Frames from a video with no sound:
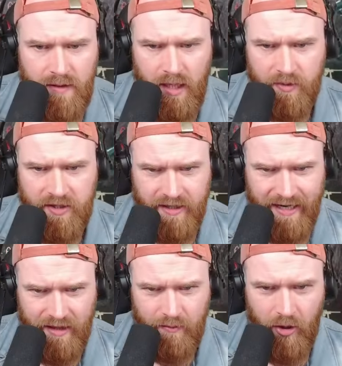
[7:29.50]
Are we going to
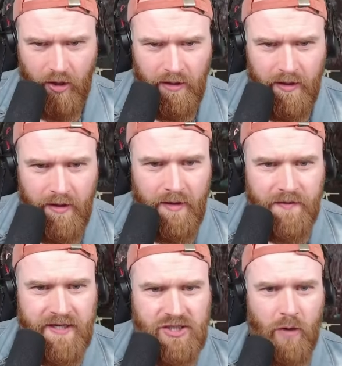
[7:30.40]
get them all?
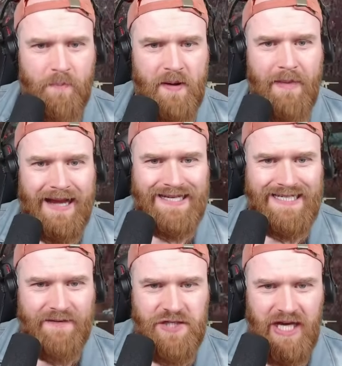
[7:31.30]
This could be
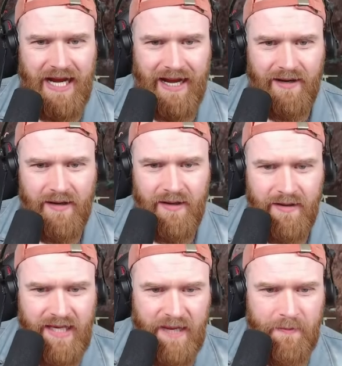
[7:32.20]
massive, chat.
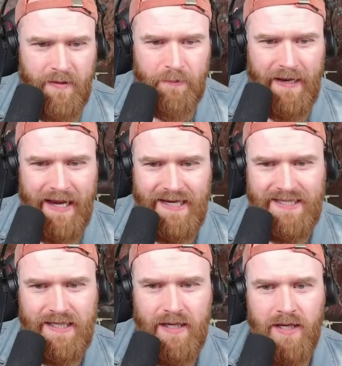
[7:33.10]
Keep him in
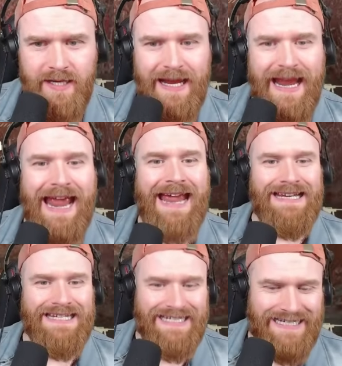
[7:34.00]
place.
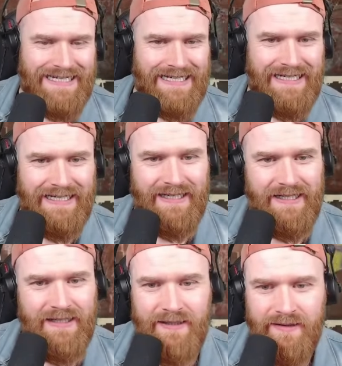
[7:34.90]
Yes.
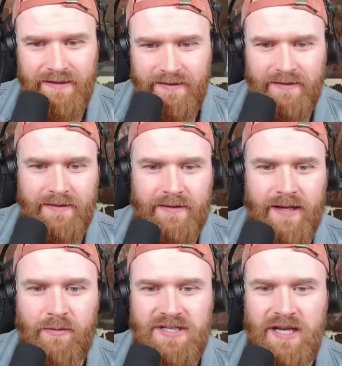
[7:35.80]

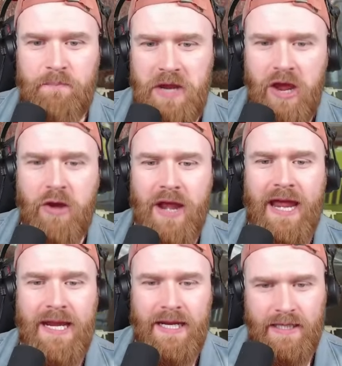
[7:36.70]
It was a
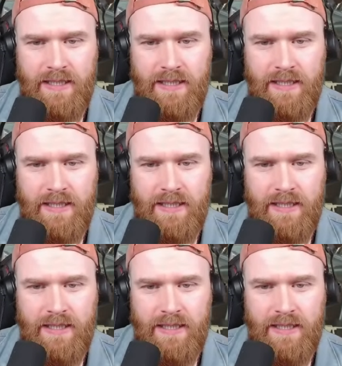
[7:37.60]
beauty.